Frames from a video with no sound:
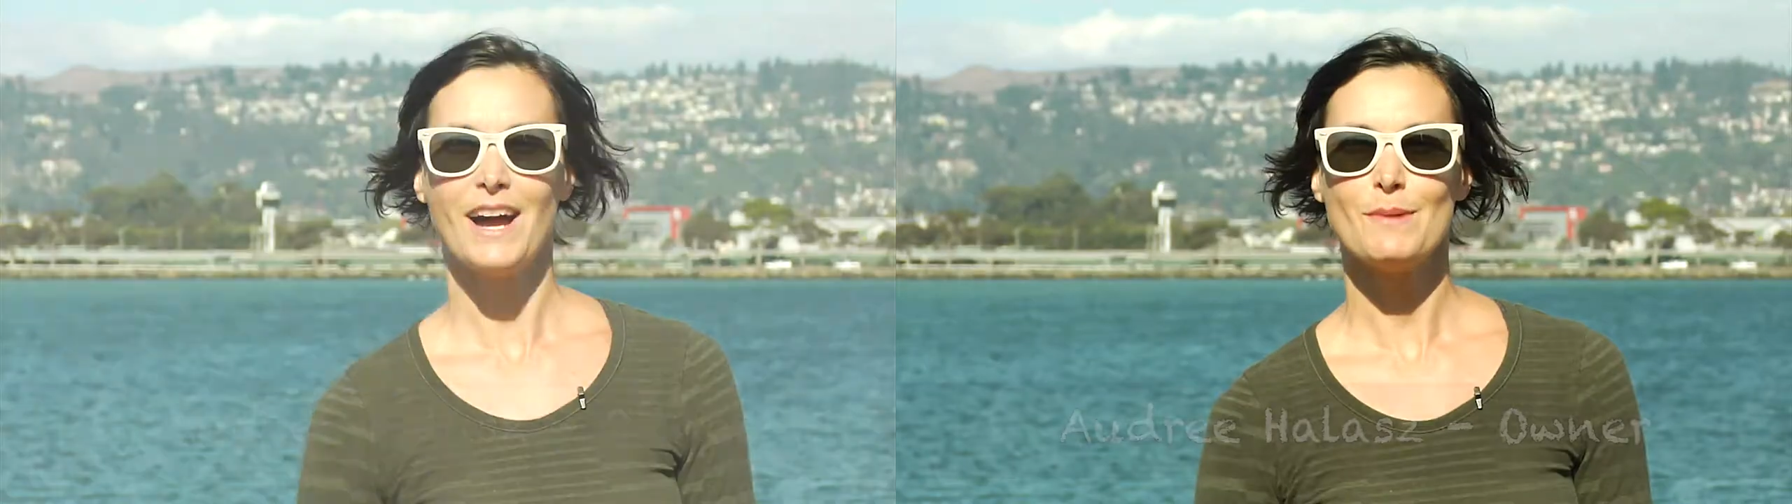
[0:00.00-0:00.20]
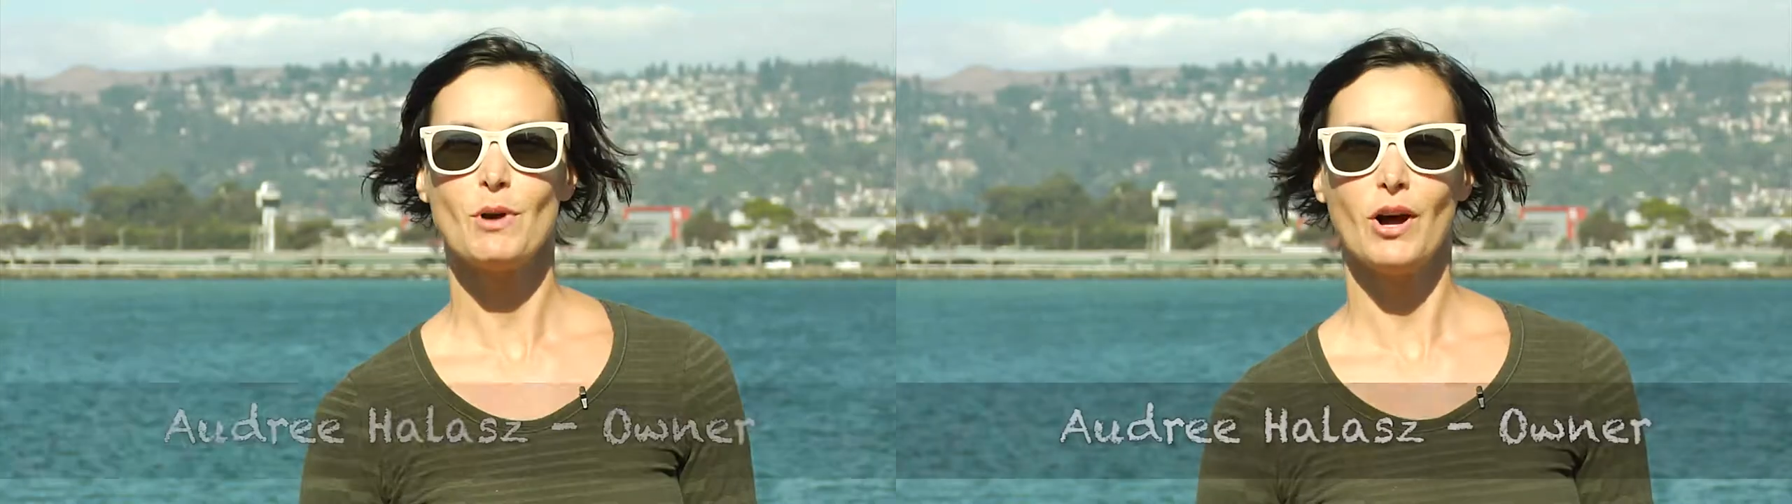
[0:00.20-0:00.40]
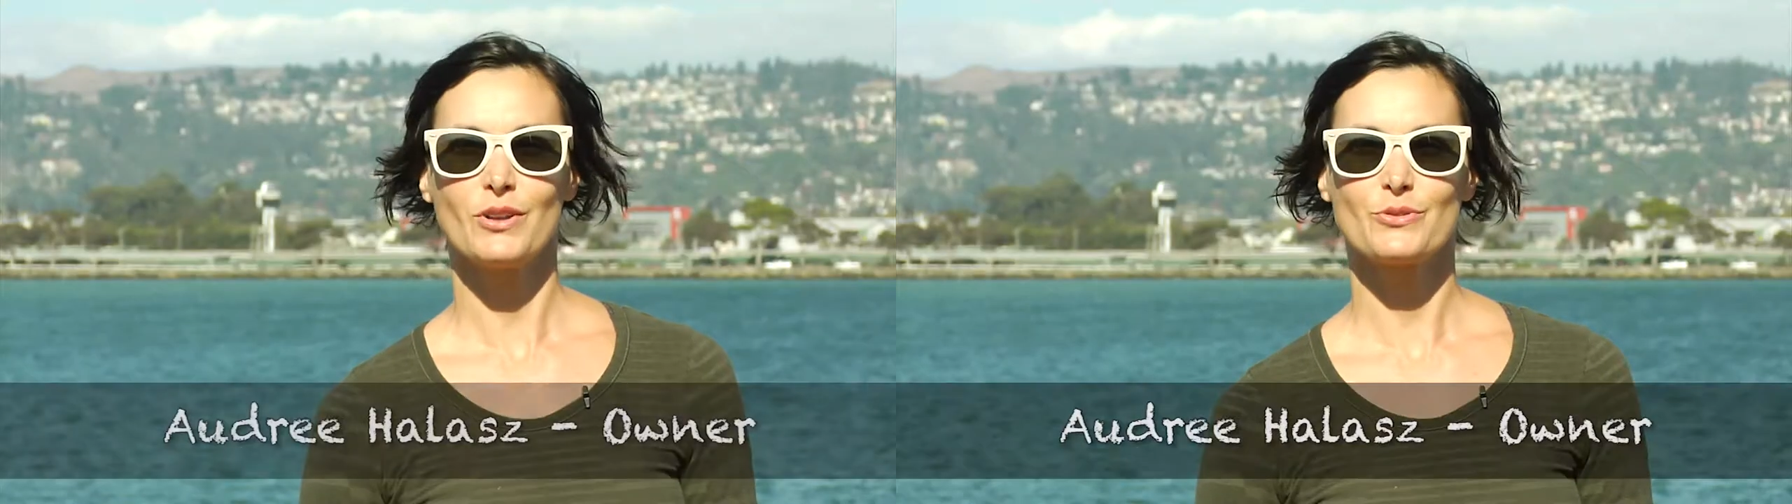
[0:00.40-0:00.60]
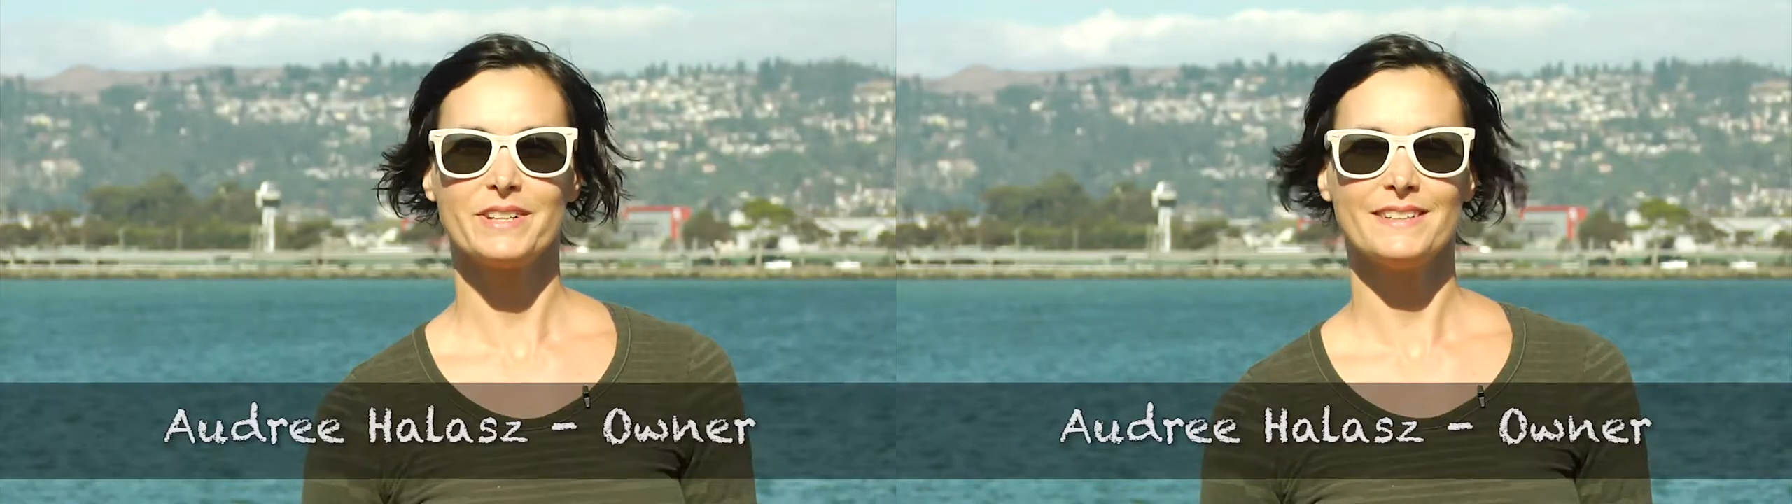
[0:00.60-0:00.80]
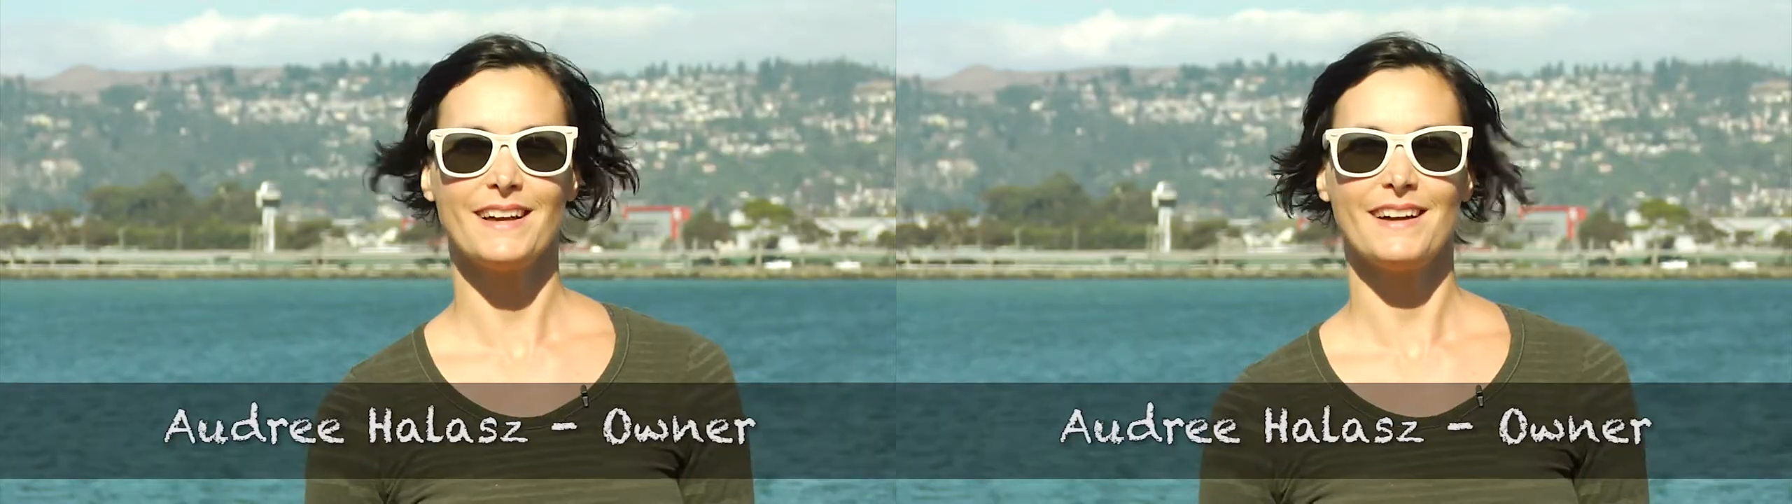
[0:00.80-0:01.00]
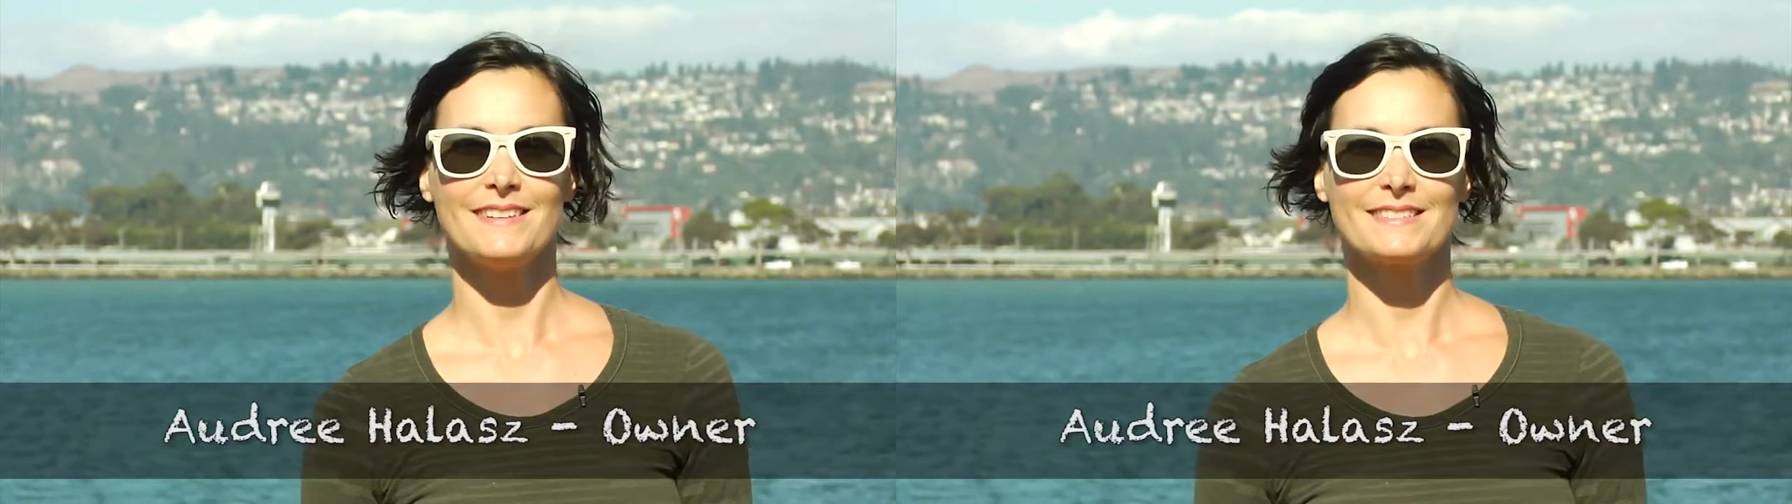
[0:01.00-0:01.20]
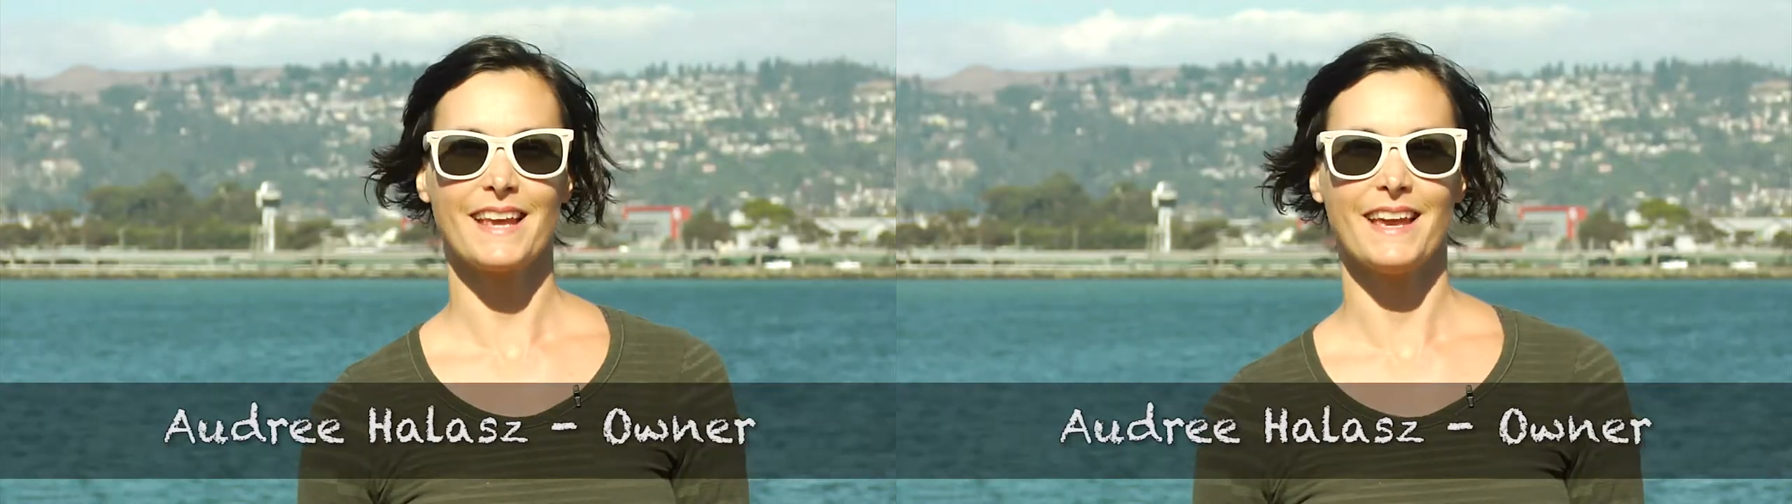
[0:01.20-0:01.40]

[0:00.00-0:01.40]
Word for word: I'm Audrey Halas